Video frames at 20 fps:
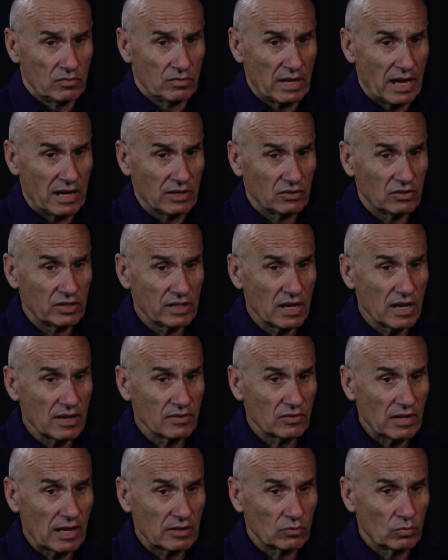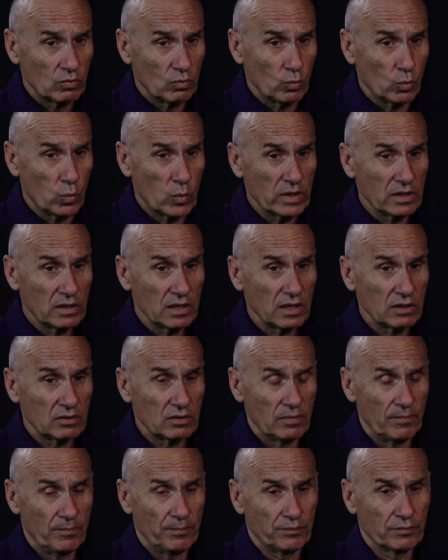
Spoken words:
The idea that we need